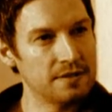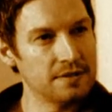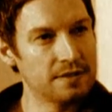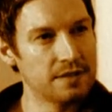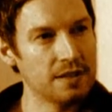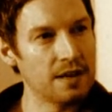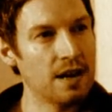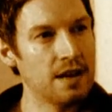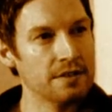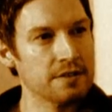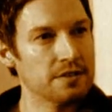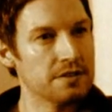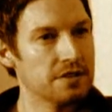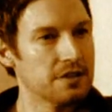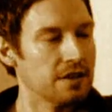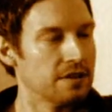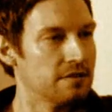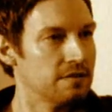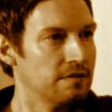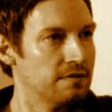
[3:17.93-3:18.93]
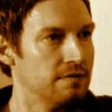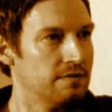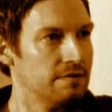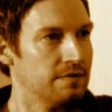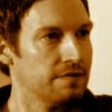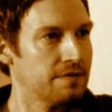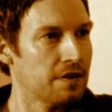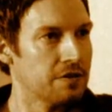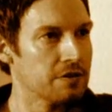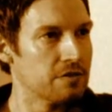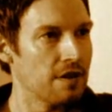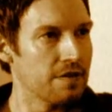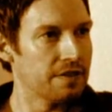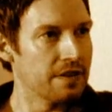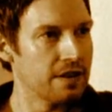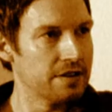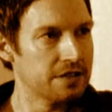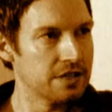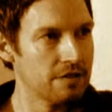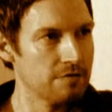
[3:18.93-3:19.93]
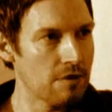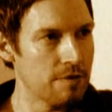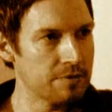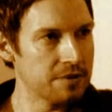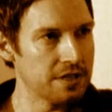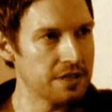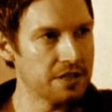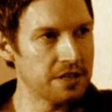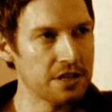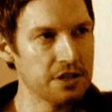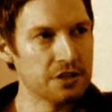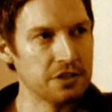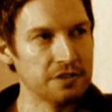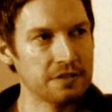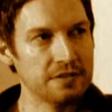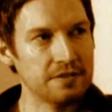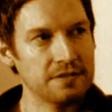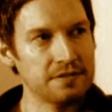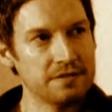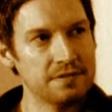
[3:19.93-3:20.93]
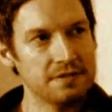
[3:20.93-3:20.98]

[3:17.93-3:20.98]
that aren't so photographed. They're still representational,